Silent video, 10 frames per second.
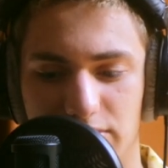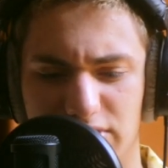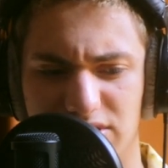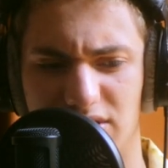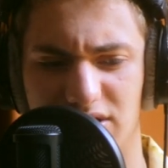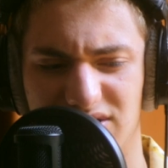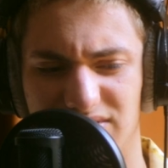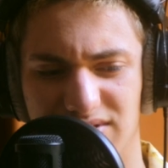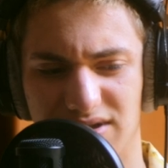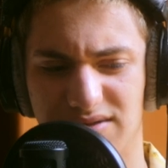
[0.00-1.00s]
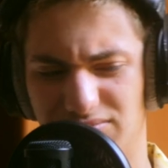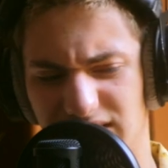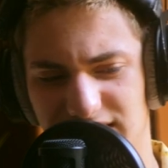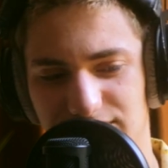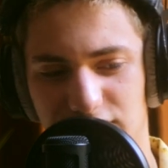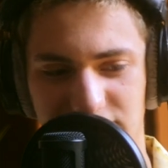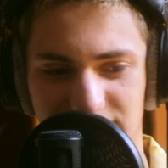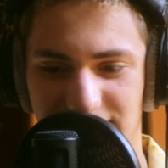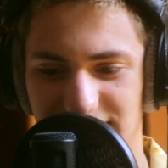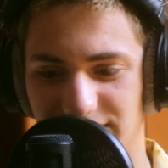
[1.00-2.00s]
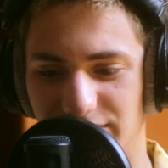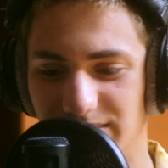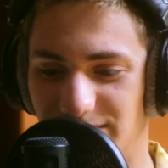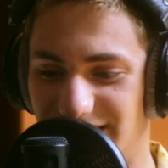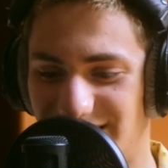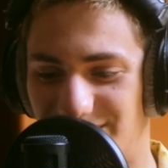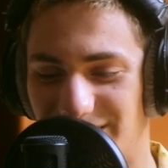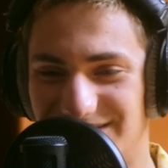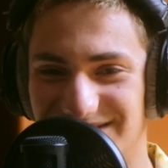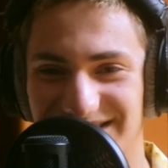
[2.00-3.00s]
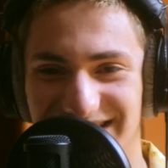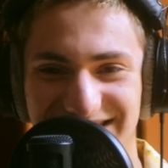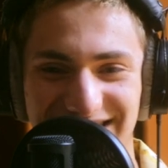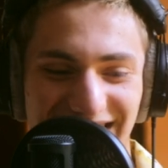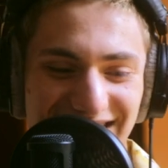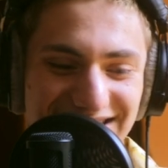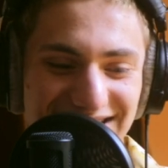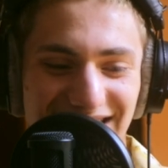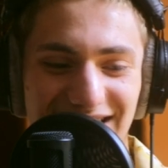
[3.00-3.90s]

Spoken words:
which also doesn't make as much sense to me, but apparently that's the case.